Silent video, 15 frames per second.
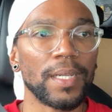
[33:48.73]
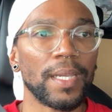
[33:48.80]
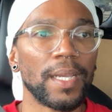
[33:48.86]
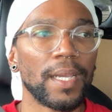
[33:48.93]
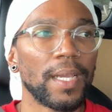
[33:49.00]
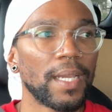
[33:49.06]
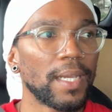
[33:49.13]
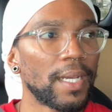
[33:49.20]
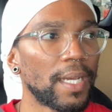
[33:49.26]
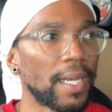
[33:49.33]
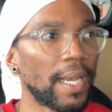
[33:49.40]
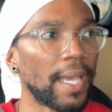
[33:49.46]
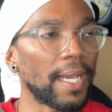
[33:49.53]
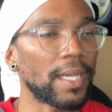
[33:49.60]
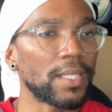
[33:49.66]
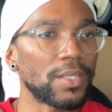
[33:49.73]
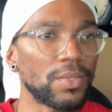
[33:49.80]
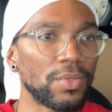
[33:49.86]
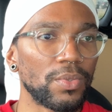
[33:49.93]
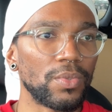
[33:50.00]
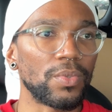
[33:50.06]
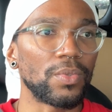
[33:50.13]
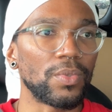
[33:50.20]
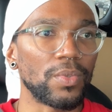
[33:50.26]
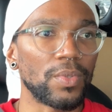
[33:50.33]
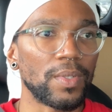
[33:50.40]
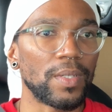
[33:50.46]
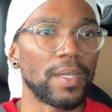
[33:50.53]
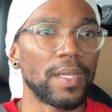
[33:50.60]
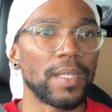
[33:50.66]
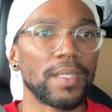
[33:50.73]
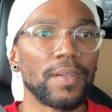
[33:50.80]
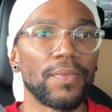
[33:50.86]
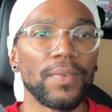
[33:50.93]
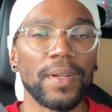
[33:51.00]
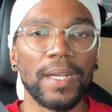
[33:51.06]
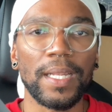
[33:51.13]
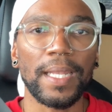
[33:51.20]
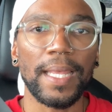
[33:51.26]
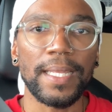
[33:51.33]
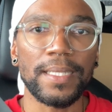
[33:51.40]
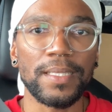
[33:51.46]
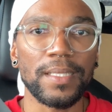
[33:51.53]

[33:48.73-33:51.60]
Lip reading: connect to different cleansing,